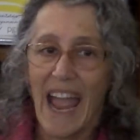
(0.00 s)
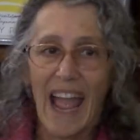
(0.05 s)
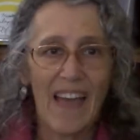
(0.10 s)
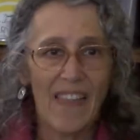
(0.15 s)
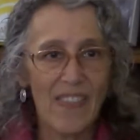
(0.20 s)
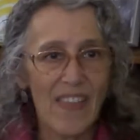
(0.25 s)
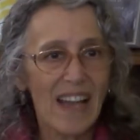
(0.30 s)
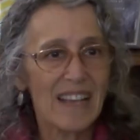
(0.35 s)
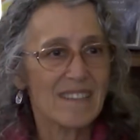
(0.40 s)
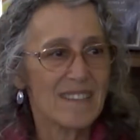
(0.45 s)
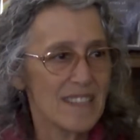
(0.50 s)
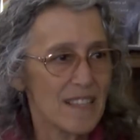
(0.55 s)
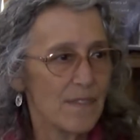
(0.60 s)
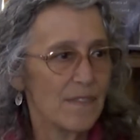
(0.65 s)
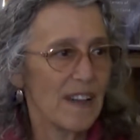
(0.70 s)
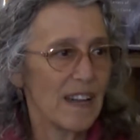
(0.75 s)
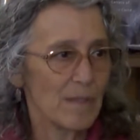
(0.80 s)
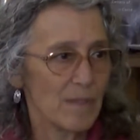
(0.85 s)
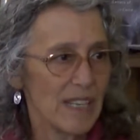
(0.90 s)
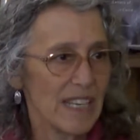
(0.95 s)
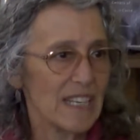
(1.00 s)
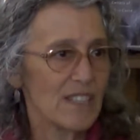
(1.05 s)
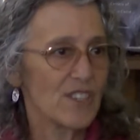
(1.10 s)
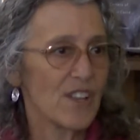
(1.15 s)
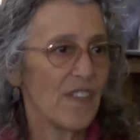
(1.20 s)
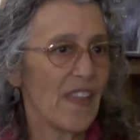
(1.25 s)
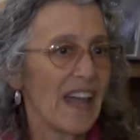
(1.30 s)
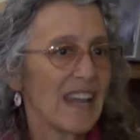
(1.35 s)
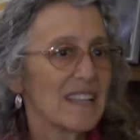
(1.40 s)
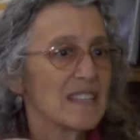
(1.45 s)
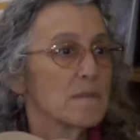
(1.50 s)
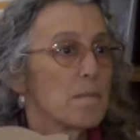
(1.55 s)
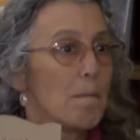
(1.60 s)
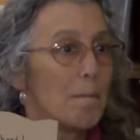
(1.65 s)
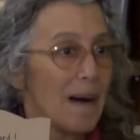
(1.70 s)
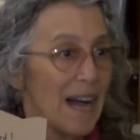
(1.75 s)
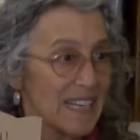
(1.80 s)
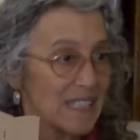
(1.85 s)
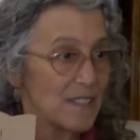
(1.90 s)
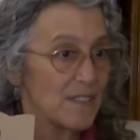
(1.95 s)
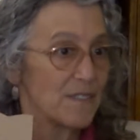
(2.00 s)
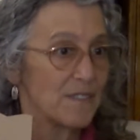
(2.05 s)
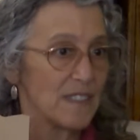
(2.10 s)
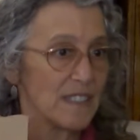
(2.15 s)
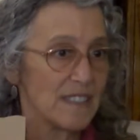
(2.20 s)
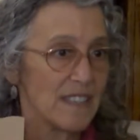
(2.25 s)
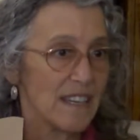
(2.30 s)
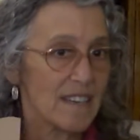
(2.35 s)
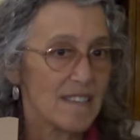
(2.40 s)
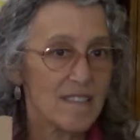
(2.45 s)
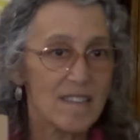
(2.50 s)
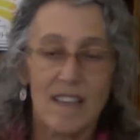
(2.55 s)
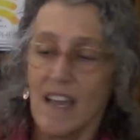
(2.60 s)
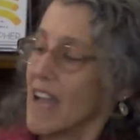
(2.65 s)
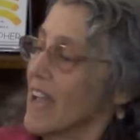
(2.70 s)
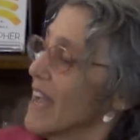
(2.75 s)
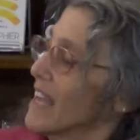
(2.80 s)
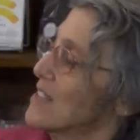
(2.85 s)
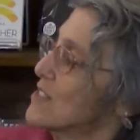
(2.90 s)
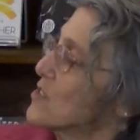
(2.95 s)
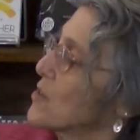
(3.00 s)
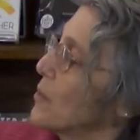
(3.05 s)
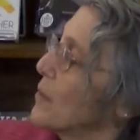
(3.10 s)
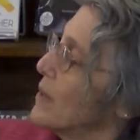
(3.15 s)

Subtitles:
and that's the foundation. That is mindfulness. And so